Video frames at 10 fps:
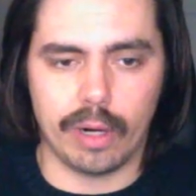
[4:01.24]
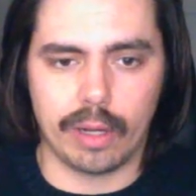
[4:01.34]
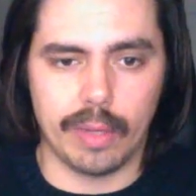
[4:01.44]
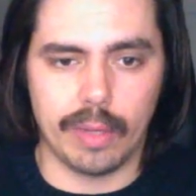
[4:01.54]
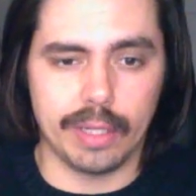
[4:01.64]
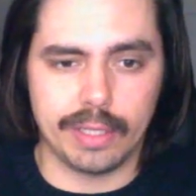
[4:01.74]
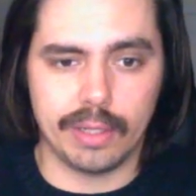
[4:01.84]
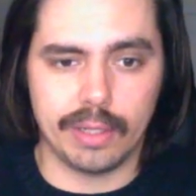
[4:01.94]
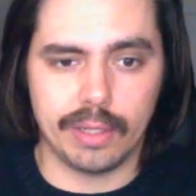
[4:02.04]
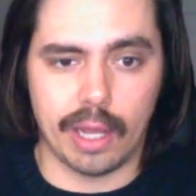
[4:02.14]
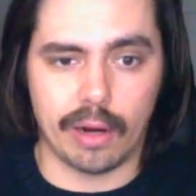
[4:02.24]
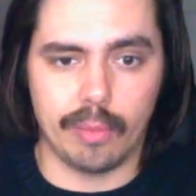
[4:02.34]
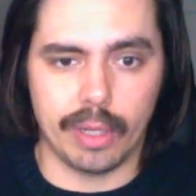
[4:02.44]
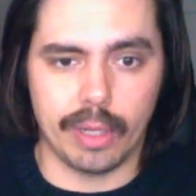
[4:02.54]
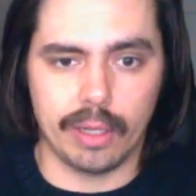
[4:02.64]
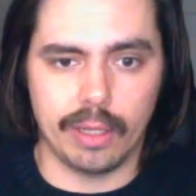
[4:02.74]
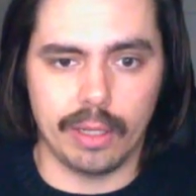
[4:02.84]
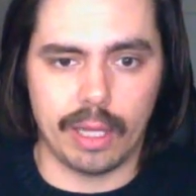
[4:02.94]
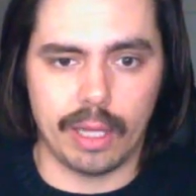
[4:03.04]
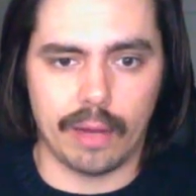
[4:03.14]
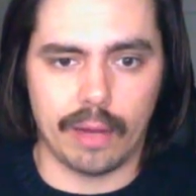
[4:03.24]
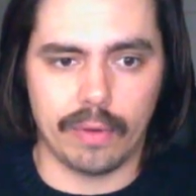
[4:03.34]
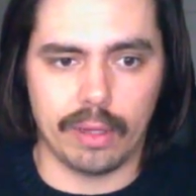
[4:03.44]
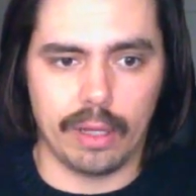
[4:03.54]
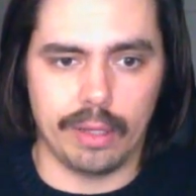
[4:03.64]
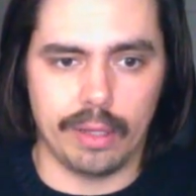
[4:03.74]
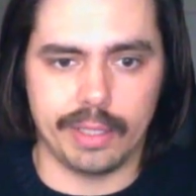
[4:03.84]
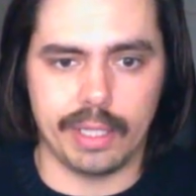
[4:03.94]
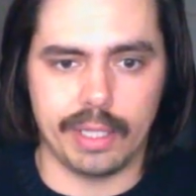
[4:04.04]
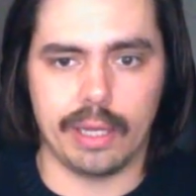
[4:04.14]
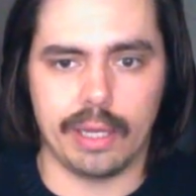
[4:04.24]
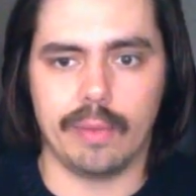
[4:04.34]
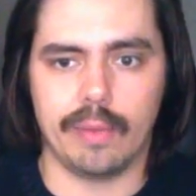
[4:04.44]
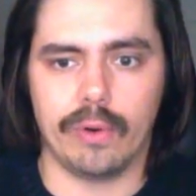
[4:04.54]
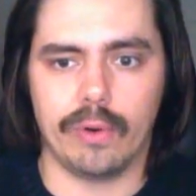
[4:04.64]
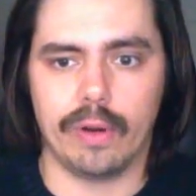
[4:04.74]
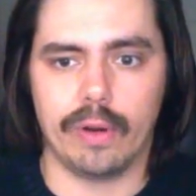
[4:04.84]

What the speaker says: I mean, it's still there, but you can't really see it anymore.